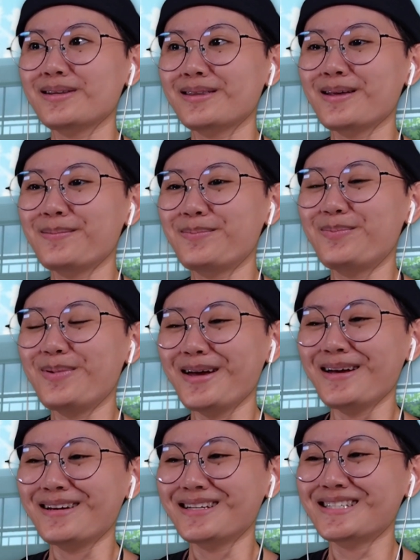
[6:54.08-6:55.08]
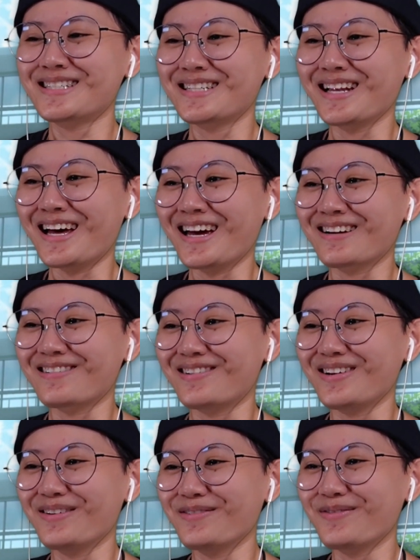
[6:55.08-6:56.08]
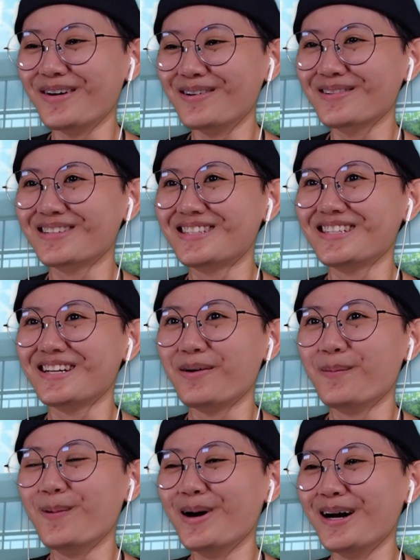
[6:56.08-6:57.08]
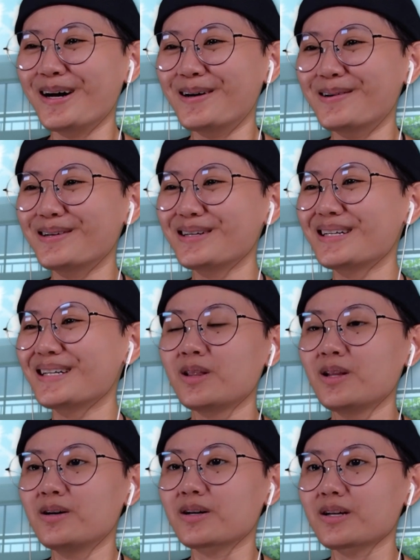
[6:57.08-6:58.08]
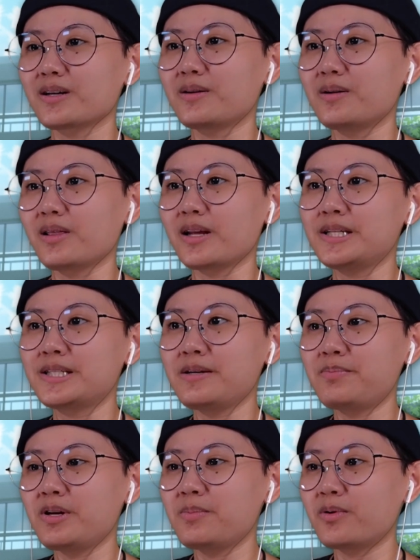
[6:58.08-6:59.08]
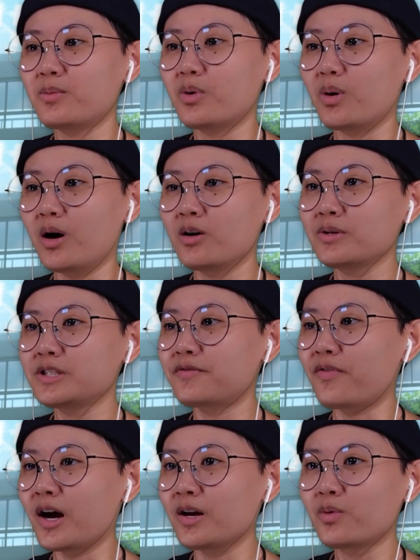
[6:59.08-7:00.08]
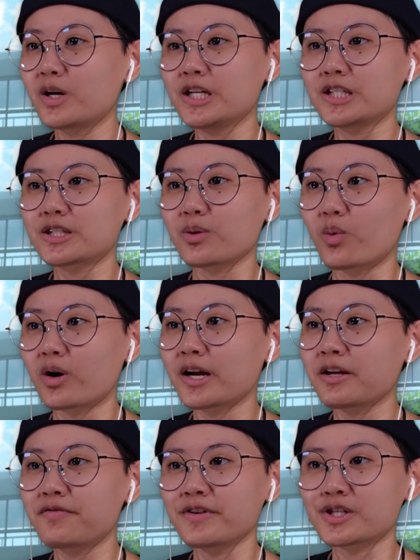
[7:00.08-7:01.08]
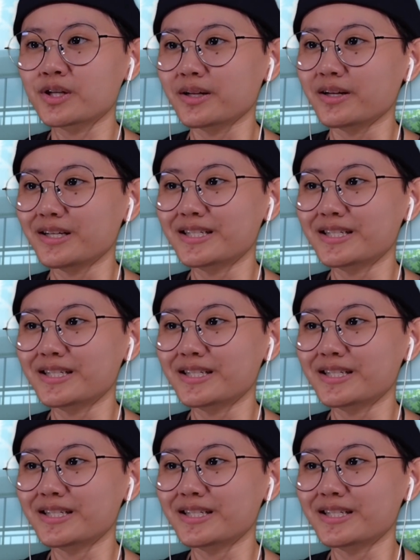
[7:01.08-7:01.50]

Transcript: The biggest slacker in the faculty. Wow. Look, lazy people will always find ways to work efficiently,